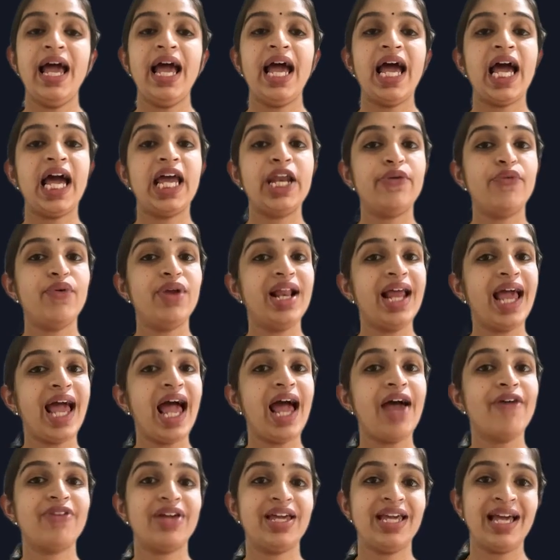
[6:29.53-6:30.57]
and will
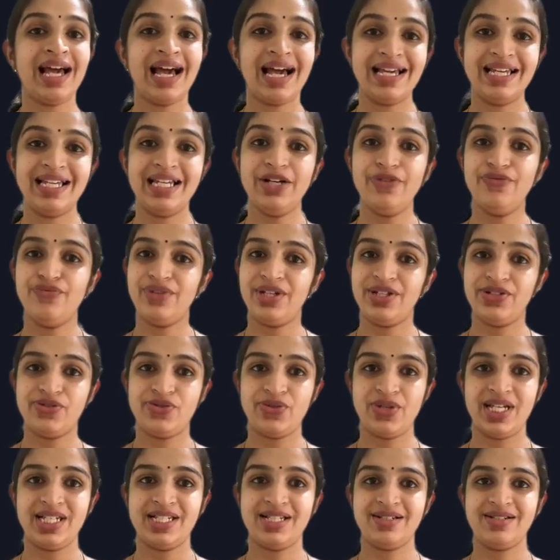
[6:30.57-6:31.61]
have a higher win
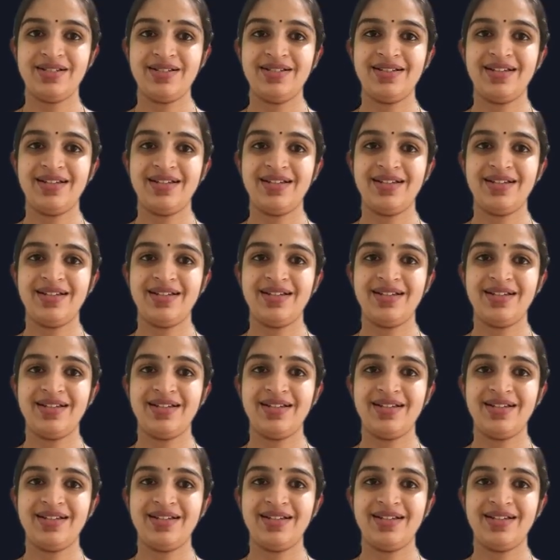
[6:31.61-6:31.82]
rate,